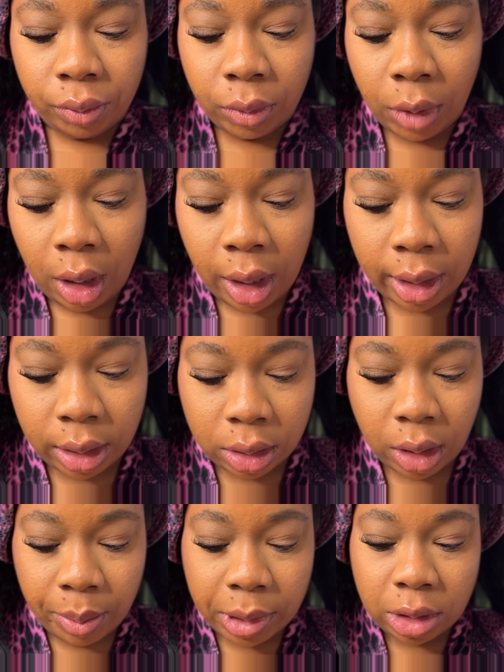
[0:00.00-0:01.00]
All right,
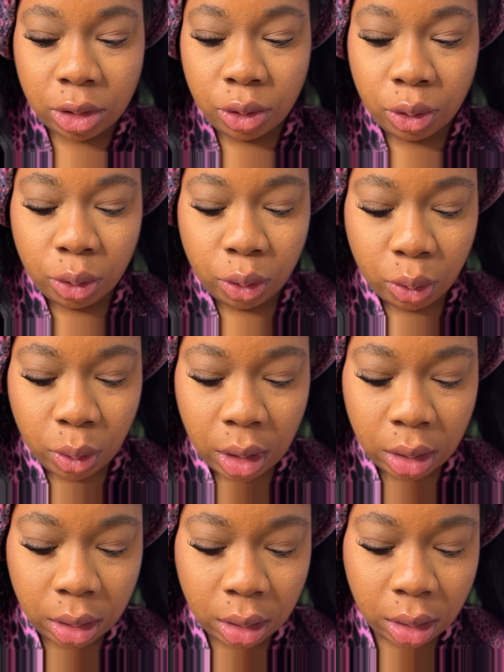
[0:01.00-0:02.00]
so I'm gonna just do
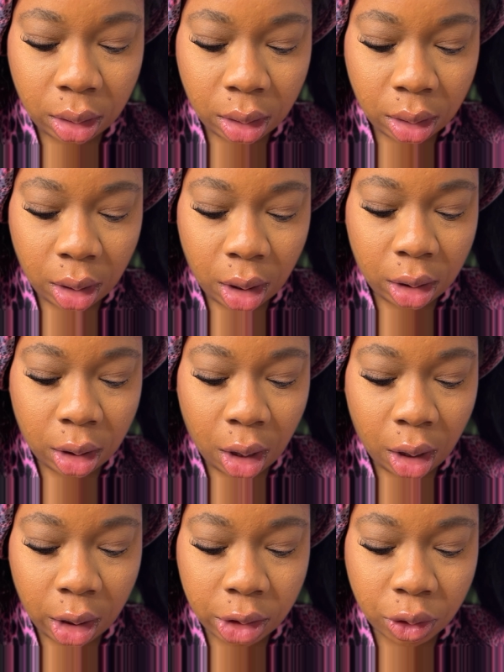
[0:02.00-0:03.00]
a
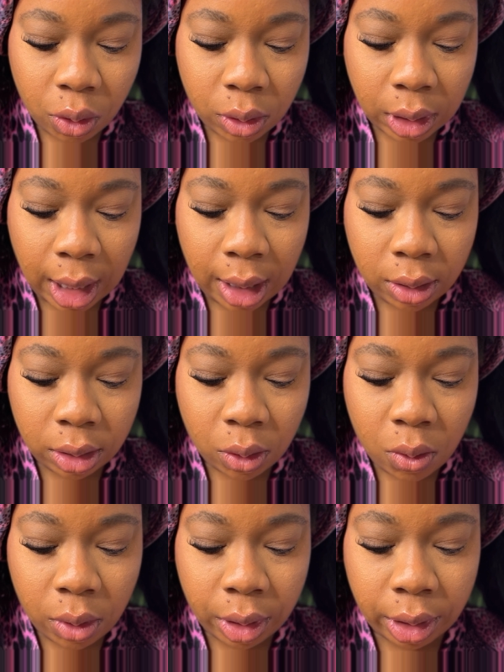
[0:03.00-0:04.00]
large on the outer
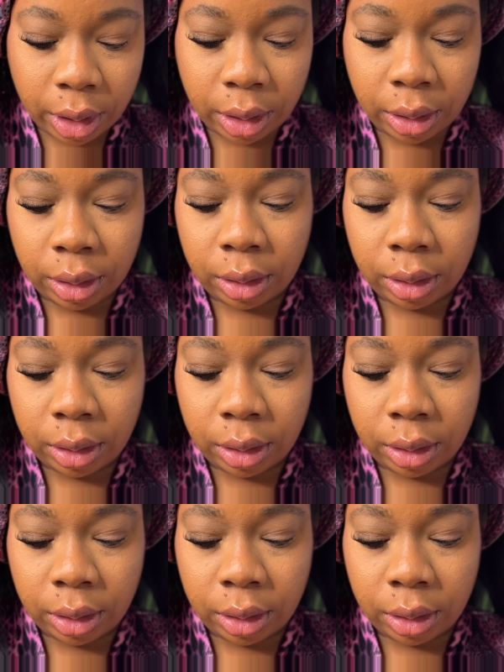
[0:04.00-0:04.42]
corner.